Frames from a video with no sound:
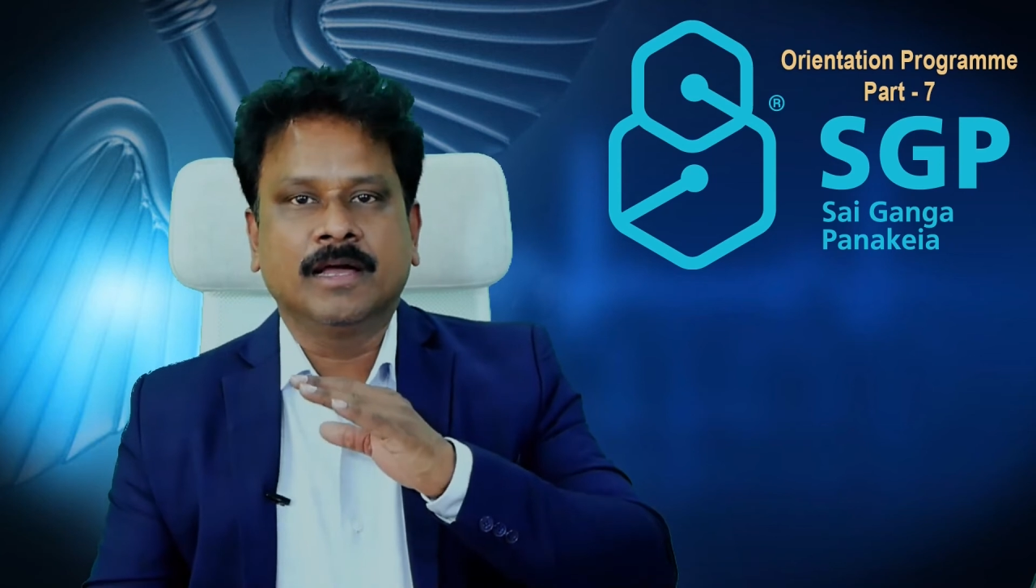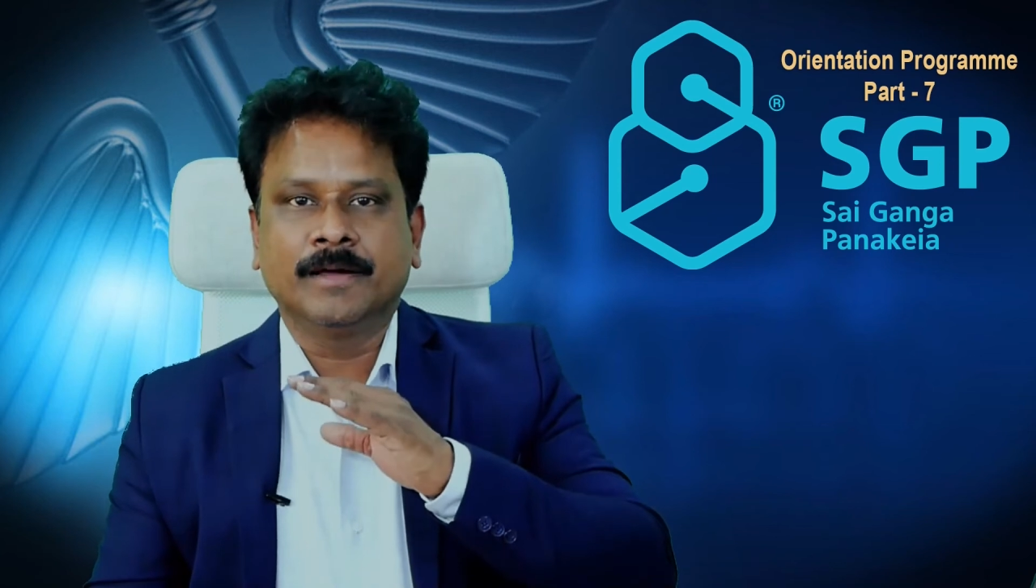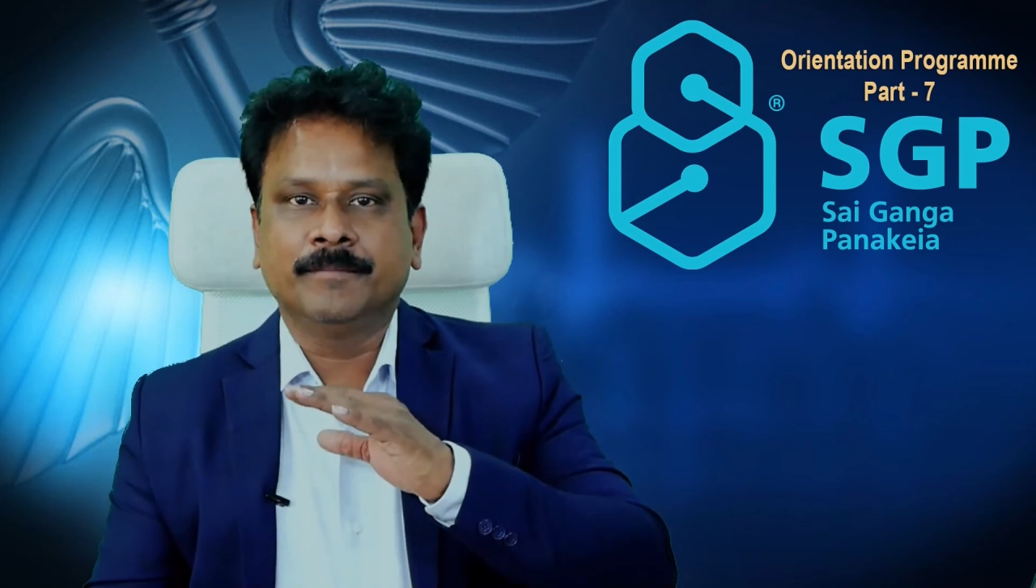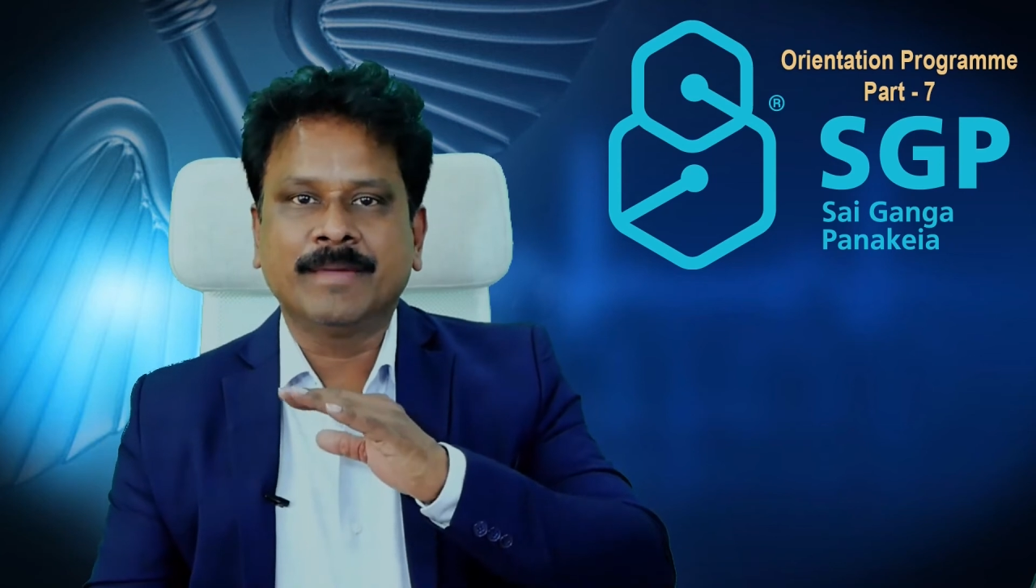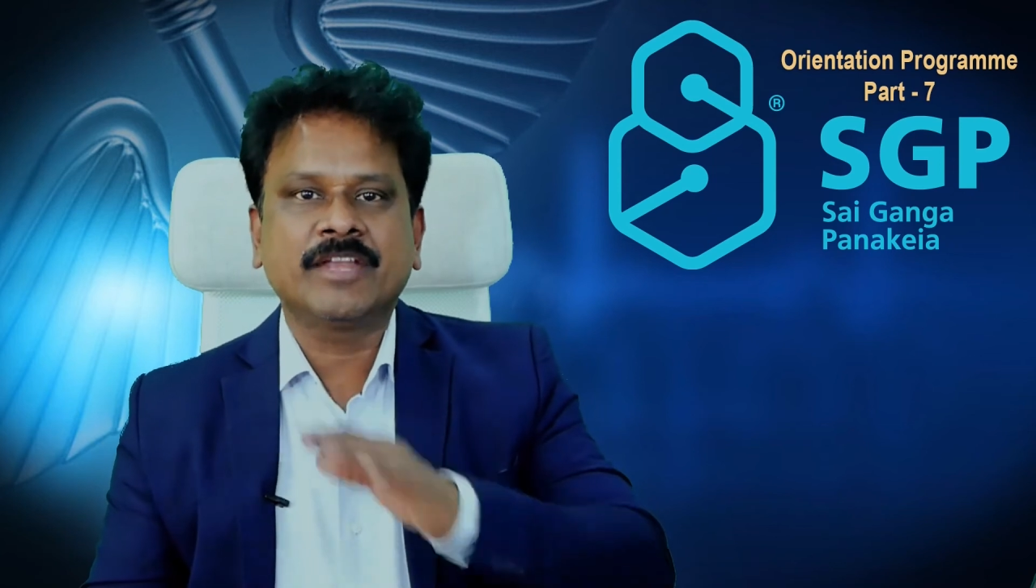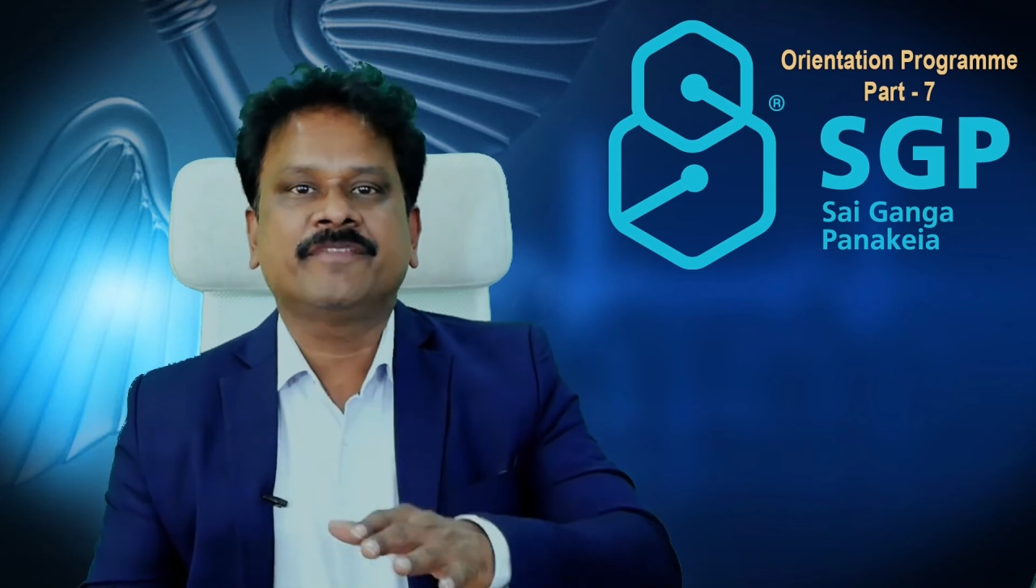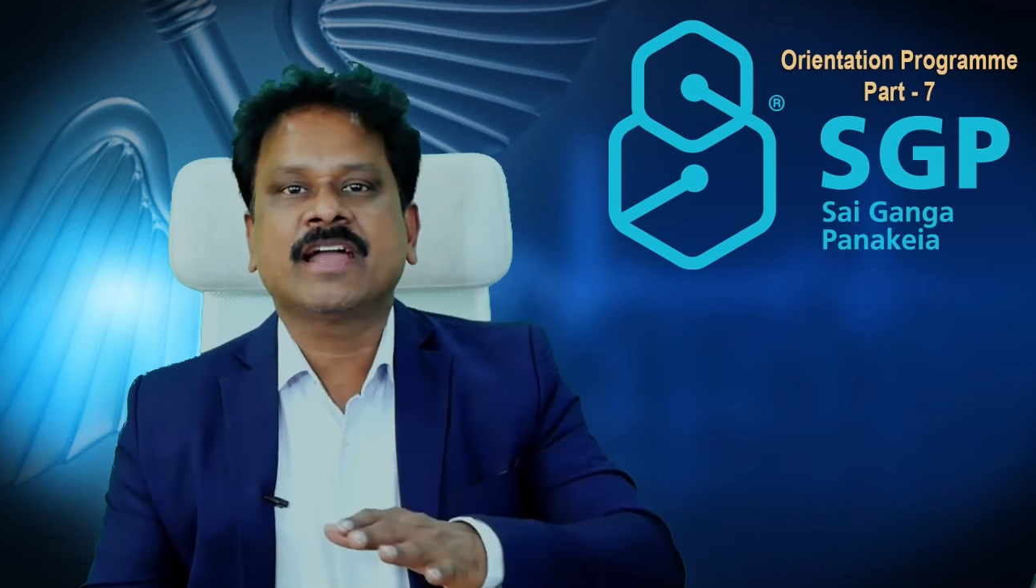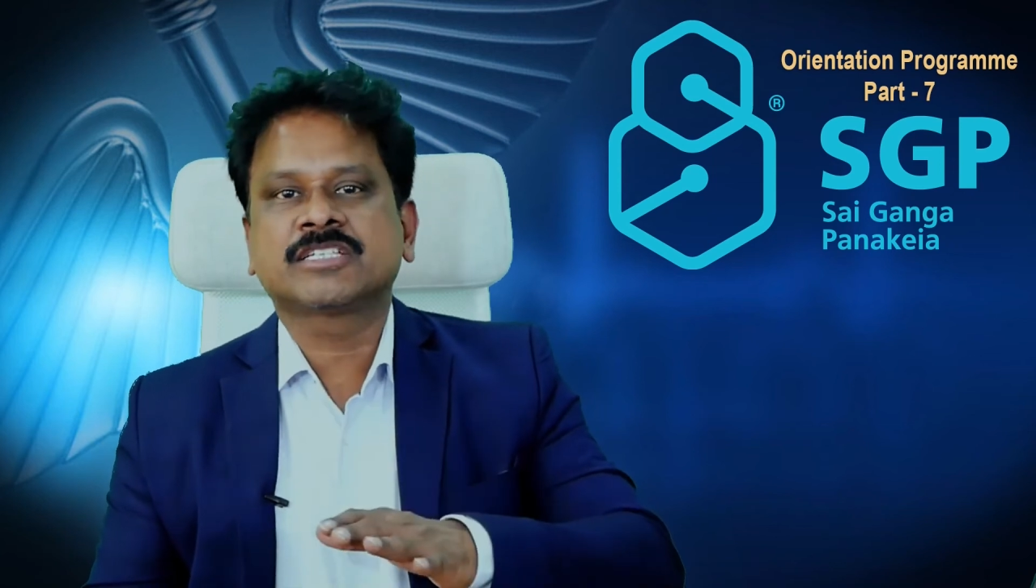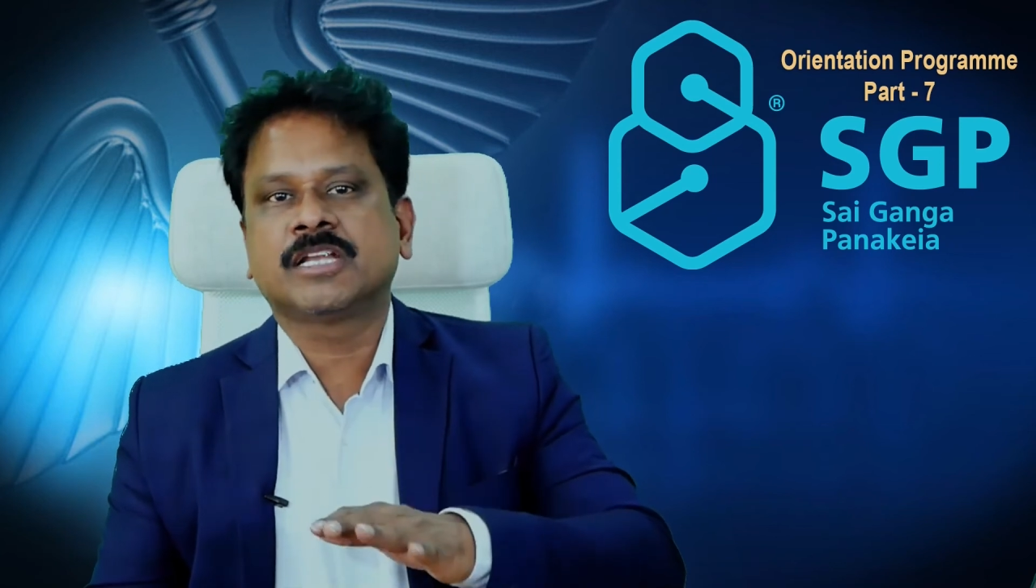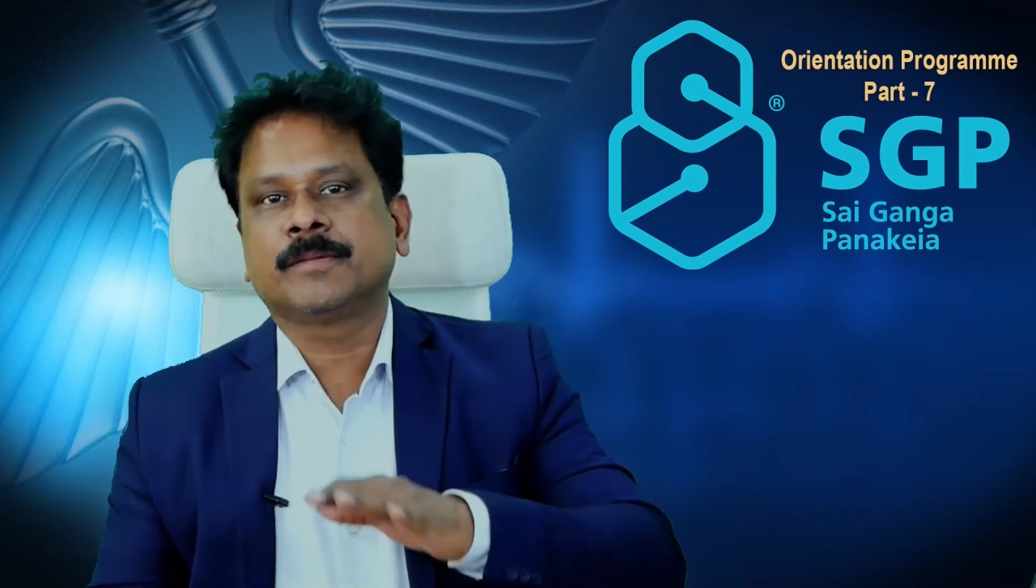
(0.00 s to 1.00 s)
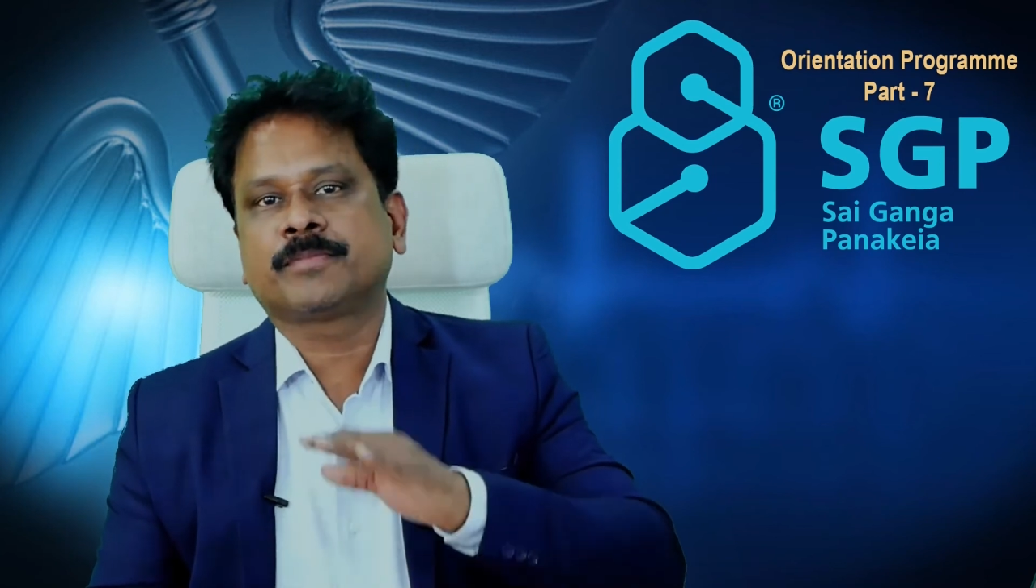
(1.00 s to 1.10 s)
manufacturing